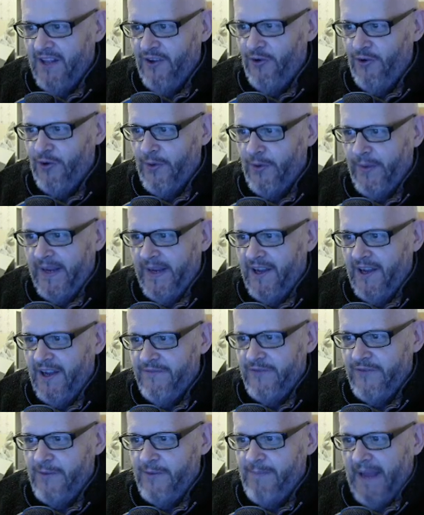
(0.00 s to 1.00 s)
Oh, are we
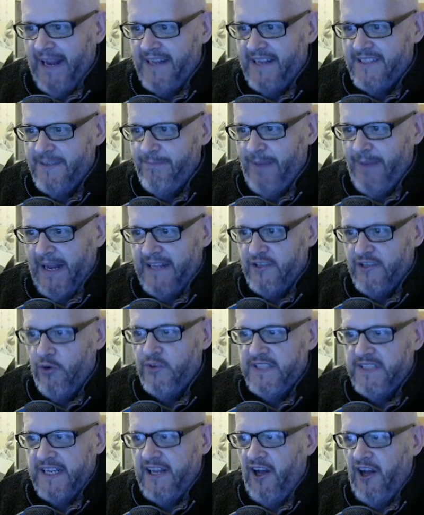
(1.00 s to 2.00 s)
going through Maggots and Beckets? Oh,
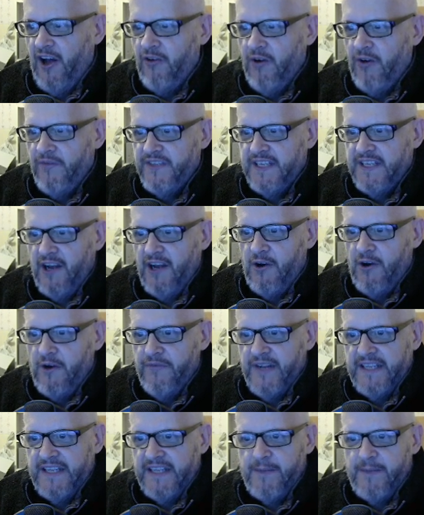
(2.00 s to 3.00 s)
it's a car
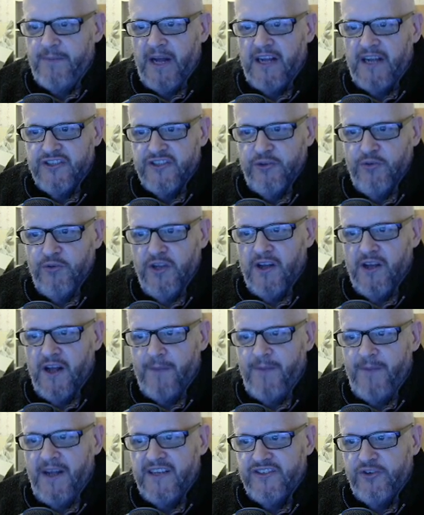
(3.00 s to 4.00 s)
off, and there's a marshal. Look, a
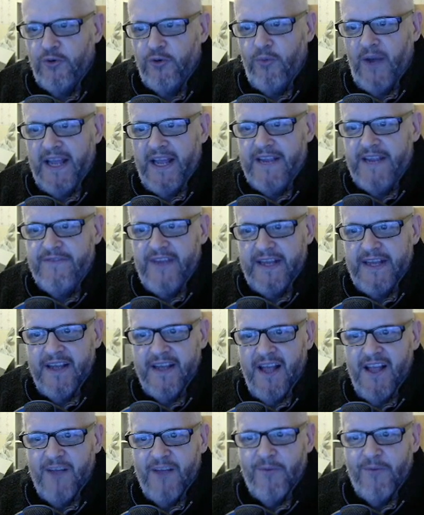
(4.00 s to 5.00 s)
marshal waving.
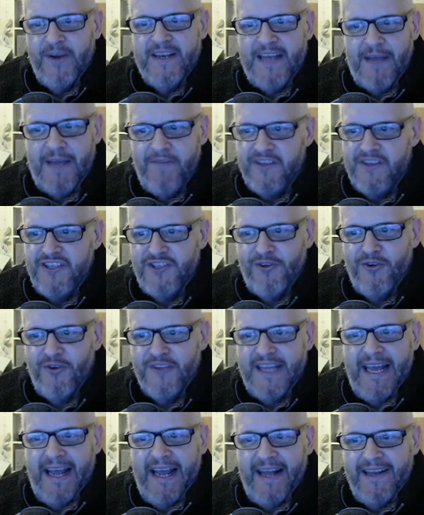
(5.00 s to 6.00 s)
We never saw
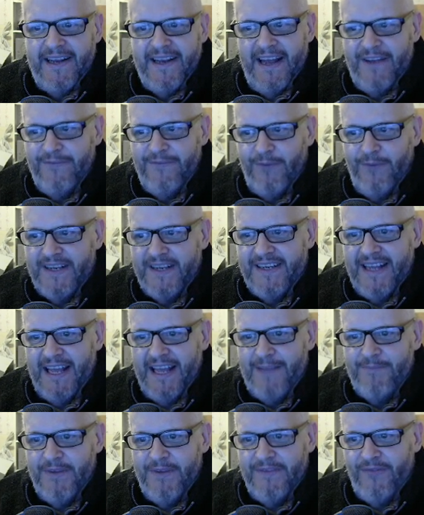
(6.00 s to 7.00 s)
that in an F1
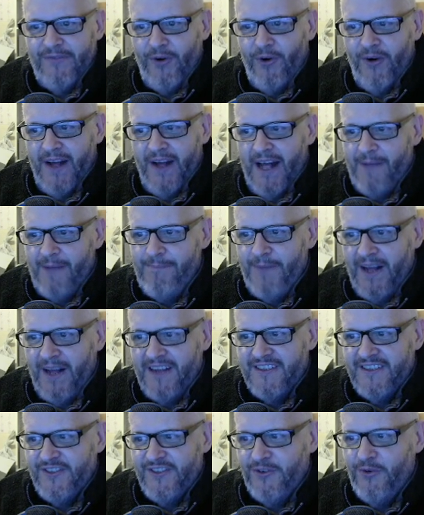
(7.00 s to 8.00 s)
game before. A
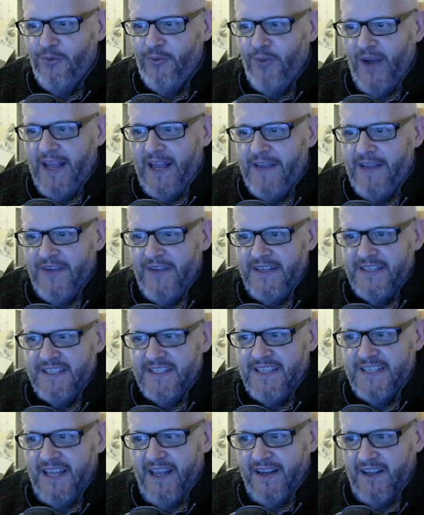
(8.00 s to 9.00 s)
marshal waving to
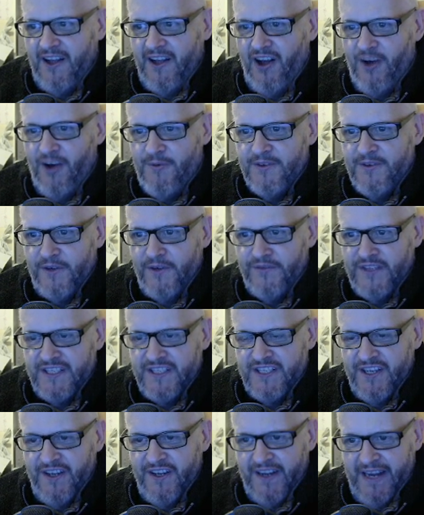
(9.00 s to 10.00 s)
say a car was off the
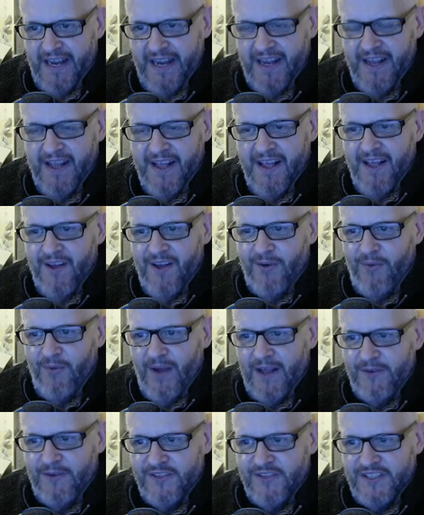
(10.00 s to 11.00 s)
circuit.
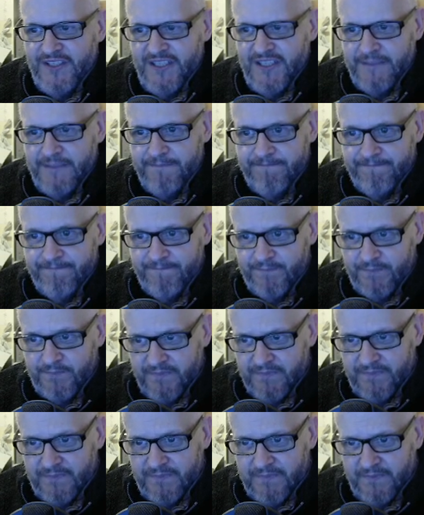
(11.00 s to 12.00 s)
Wowzers.
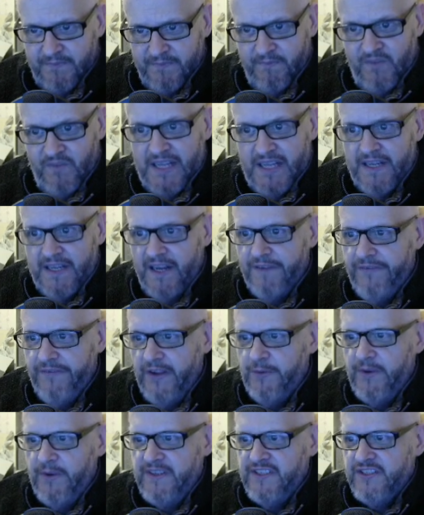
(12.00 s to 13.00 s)
Yeah, I
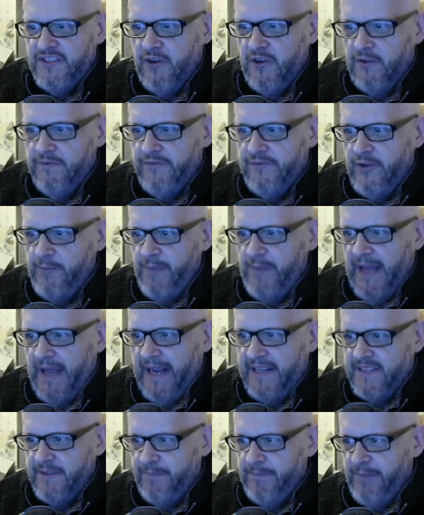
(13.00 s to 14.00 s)
think we've just gone through
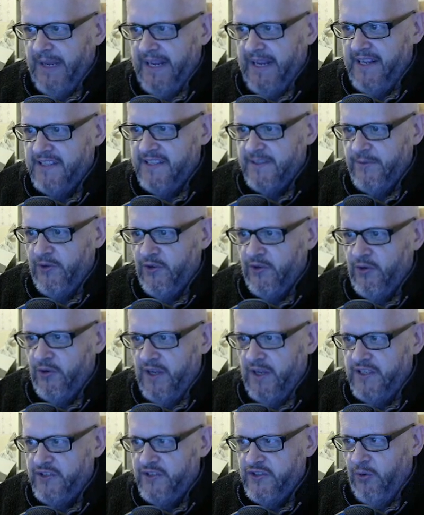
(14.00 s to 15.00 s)
Maggots and Beckets. I'm not
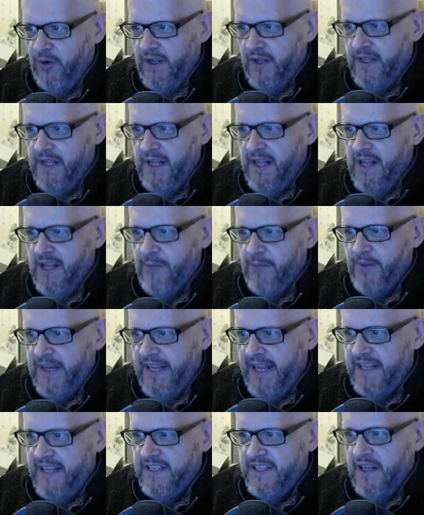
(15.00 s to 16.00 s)
quite sure. But
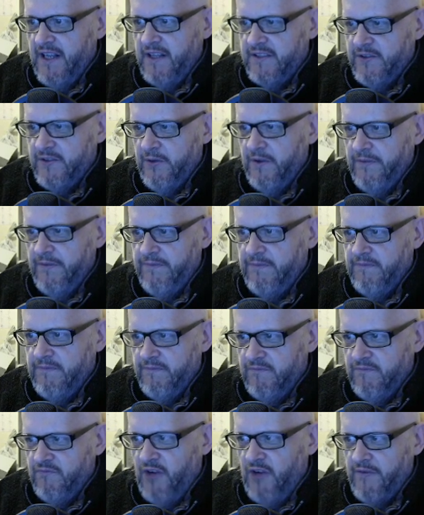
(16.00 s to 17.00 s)
it is a sort of
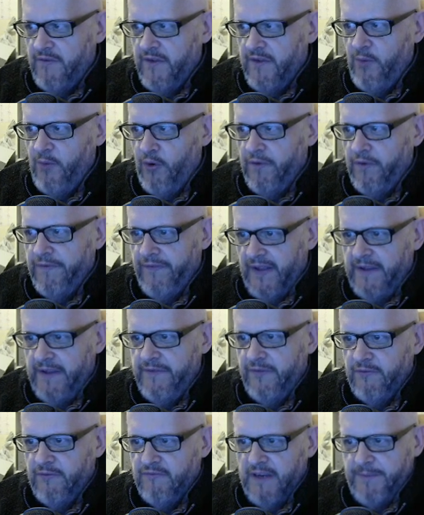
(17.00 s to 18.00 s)
rather more
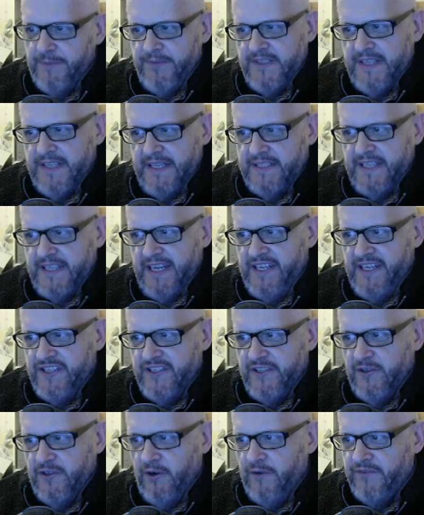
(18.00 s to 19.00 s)
faithful
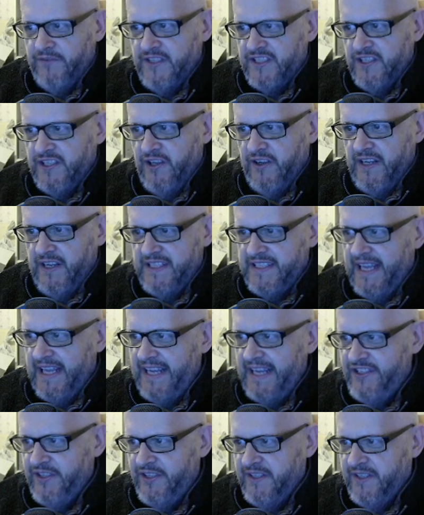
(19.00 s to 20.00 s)
representation of the circuits,
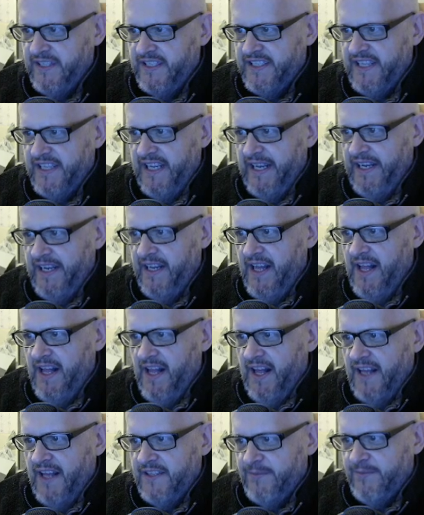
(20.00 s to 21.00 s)
as you can see,
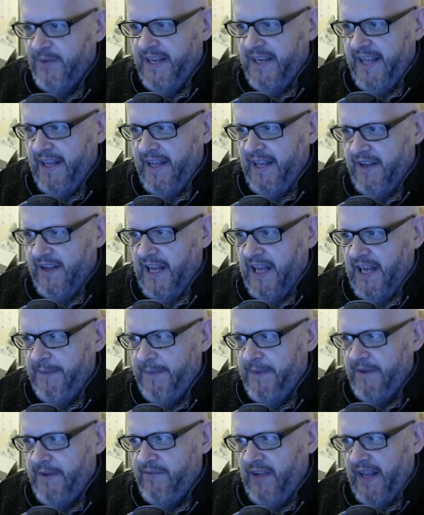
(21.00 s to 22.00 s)
as we're now
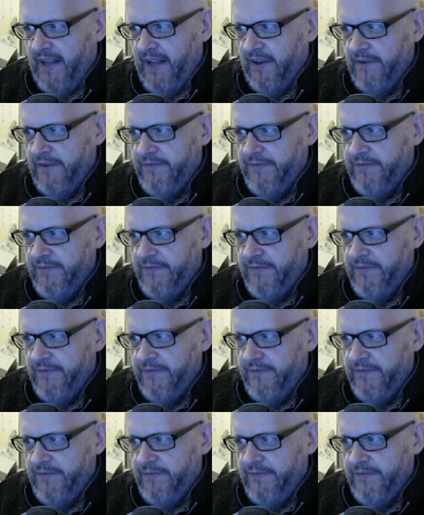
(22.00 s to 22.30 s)
coming round.